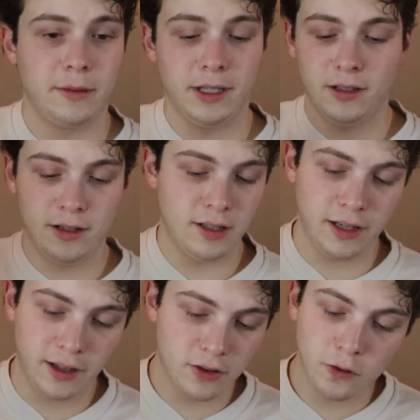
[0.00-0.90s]
I mean, there's
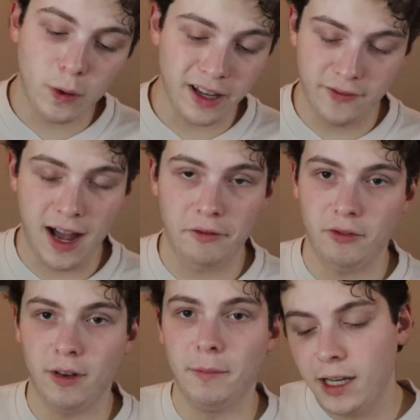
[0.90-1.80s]
like 25.
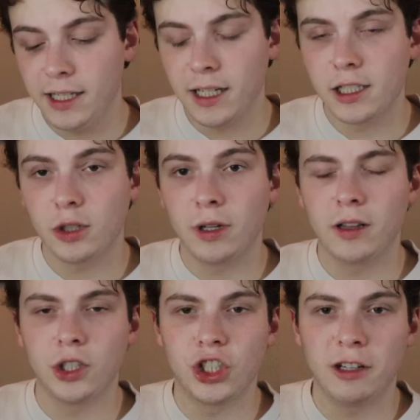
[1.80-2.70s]
And he does so in a
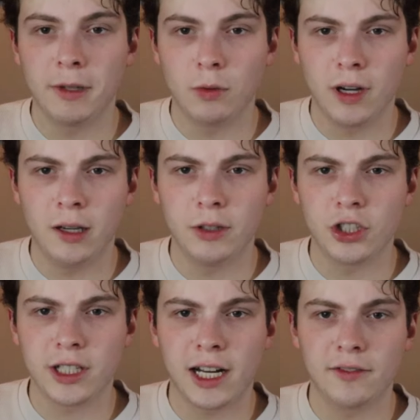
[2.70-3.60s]
legitimate way, which
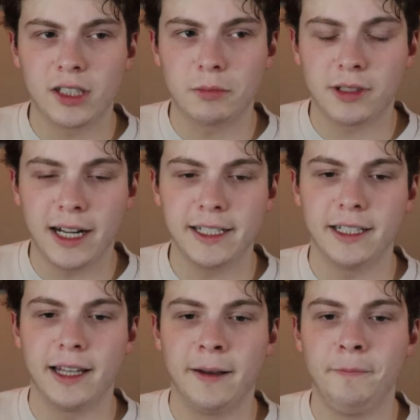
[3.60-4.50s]
is kind of
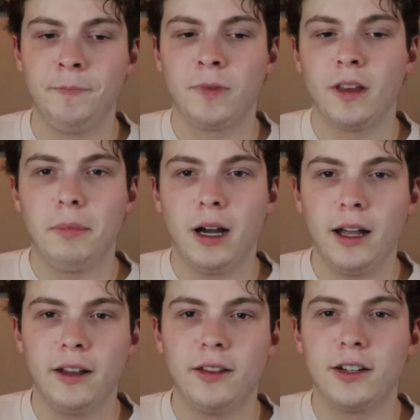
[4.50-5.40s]
surprising them.
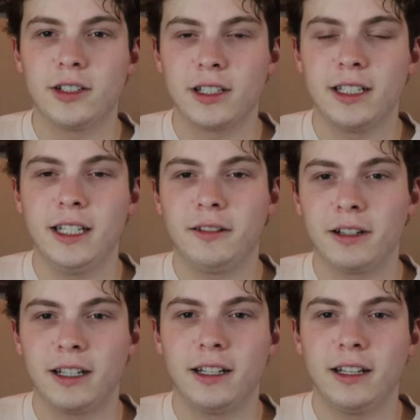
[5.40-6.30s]
But there's a
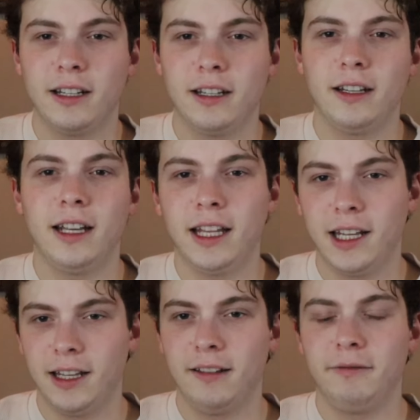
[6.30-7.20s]
secret,
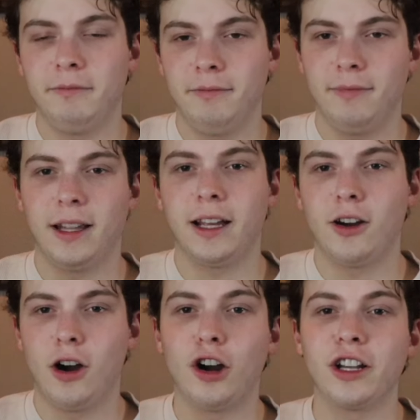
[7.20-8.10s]
hidden, like,
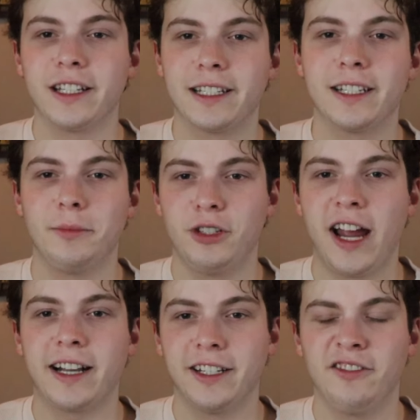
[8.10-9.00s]
artist
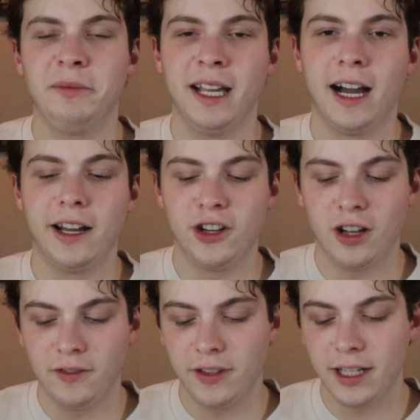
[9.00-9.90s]
objective behind
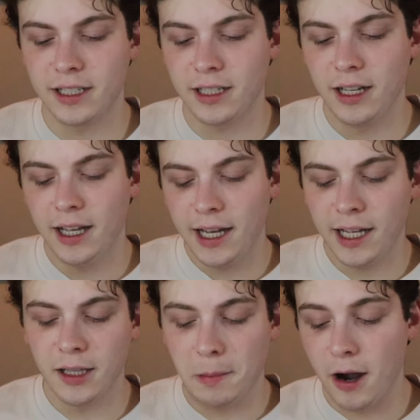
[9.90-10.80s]
all of this.
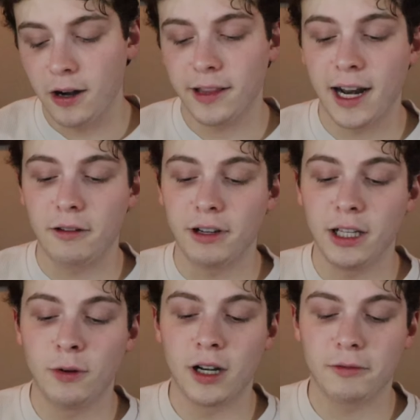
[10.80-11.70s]
And the part that I
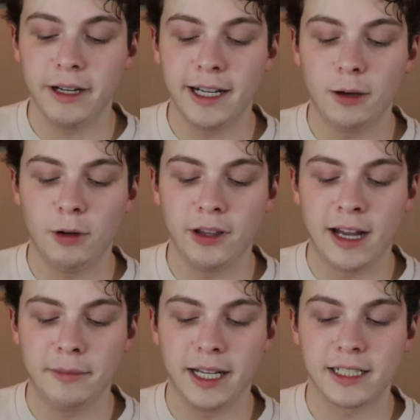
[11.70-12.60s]
really want to read, I will
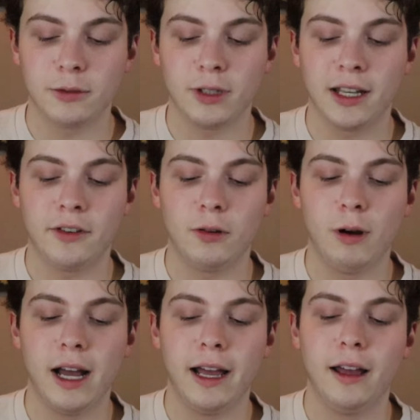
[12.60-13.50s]
not, because it will give it
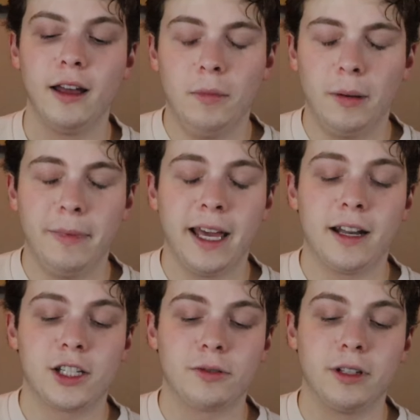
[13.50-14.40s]
away. But
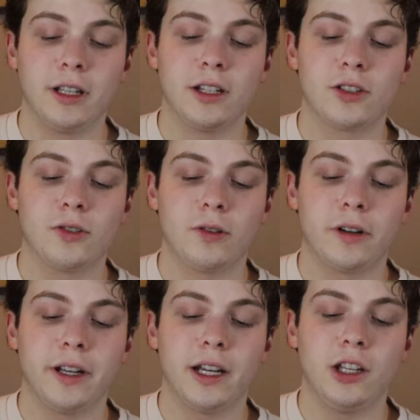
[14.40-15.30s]
man, it's a really good
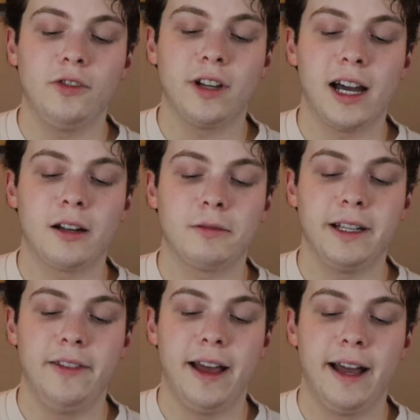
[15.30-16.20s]
story, and you've got to
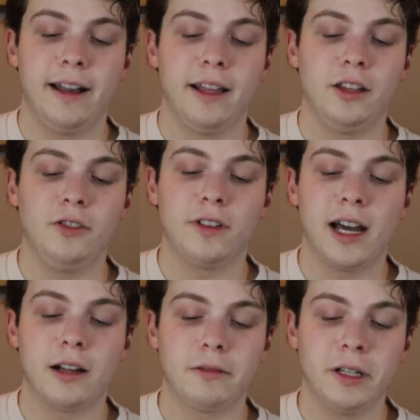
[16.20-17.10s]
read that. And you've
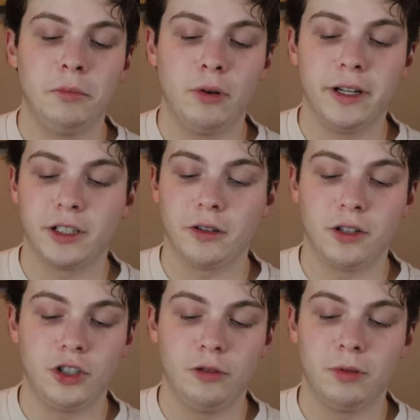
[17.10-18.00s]
got to read Boys Go
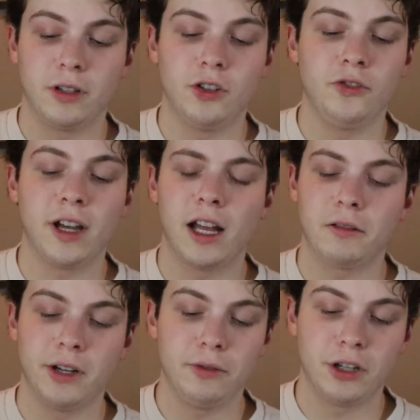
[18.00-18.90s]
to Jupiter, and you've got to
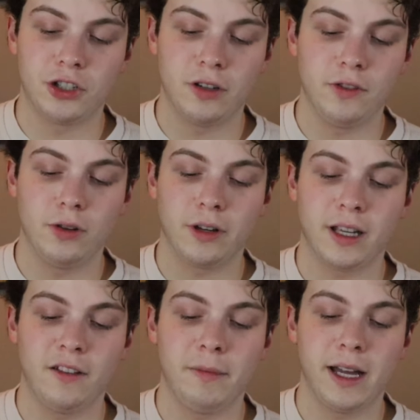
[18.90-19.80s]
read Richard of York
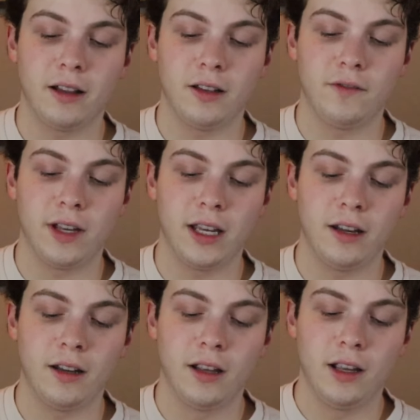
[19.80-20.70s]
Gave Battle in
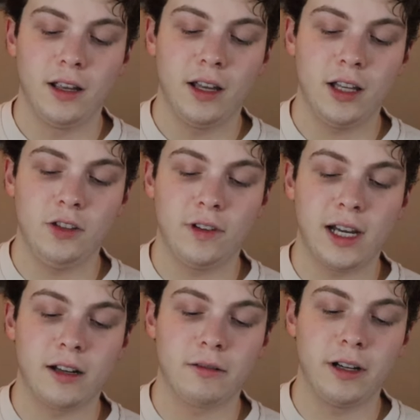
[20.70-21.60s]
Vain. And you've
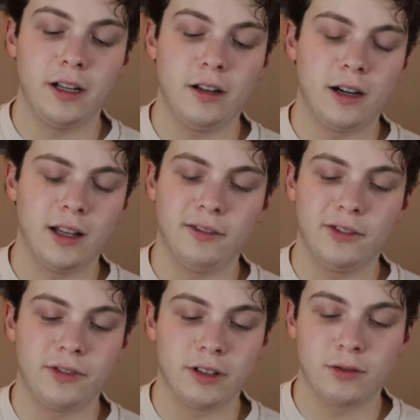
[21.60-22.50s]
got to read, oh, I love
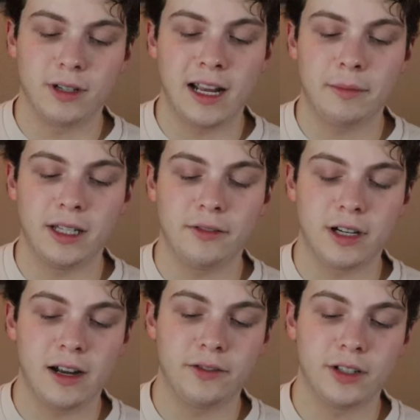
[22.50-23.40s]
the first one, Happily
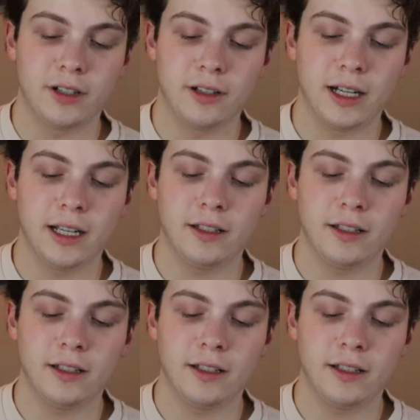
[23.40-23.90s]
Ever After.